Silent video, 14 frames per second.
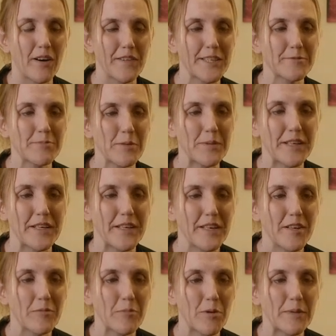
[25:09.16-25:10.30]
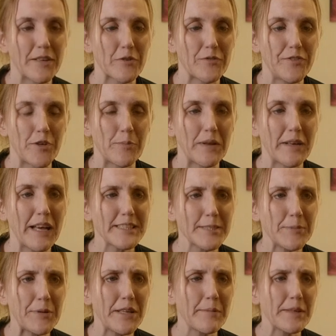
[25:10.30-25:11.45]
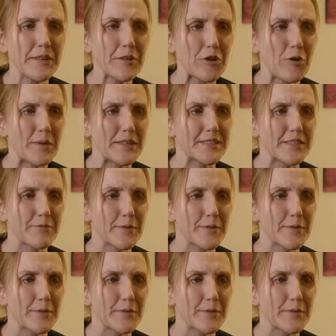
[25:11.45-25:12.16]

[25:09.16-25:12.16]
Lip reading: Are. There's probably a few, but actually put them in the comments.